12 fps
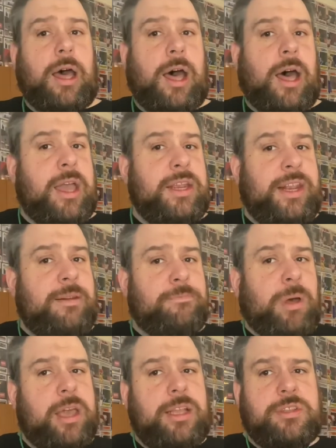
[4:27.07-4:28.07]
I didn't
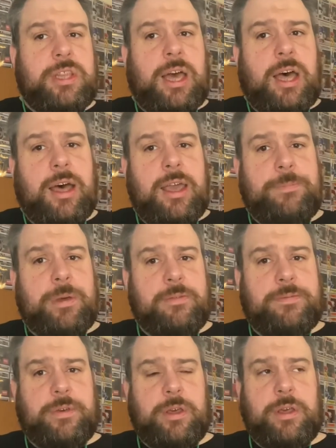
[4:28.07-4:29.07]
buy into the hype at
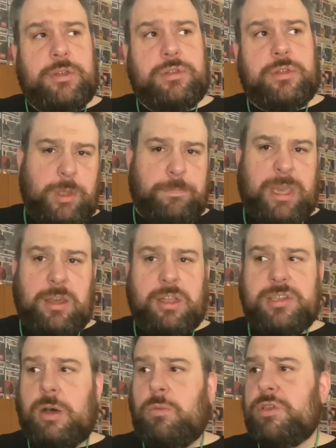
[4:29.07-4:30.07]
first
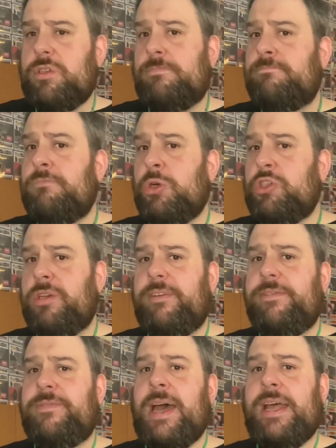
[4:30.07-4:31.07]
because I wasn't much of a
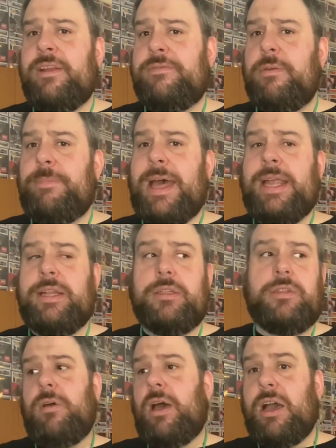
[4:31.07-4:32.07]
fan of the band.